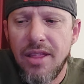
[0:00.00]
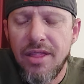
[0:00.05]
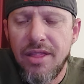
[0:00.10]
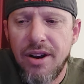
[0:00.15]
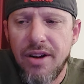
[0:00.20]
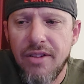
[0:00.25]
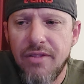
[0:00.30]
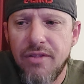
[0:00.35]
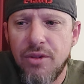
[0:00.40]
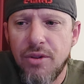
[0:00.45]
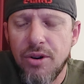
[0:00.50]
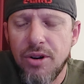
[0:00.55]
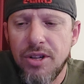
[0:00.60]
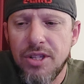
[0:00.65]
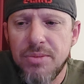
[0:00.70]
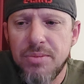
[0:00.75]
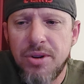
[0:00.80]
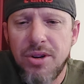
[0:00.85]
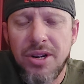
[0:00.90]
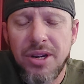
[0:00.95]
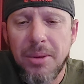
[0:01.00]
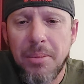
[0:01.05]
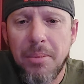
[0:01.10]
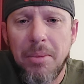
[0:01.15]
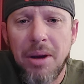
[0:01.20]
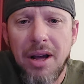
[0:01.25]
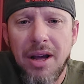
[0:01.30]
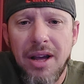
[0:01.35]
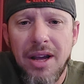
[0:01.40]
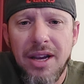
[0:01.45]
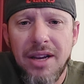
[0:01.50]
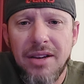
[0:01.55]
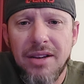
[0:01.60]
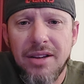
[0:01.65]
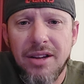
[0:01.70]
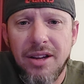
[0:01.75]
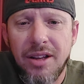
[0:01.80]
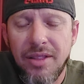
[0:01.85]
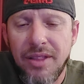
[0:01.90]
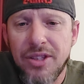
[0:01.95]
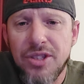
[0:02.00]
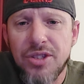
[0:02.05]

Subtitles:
Therefore, it's putting a bind on the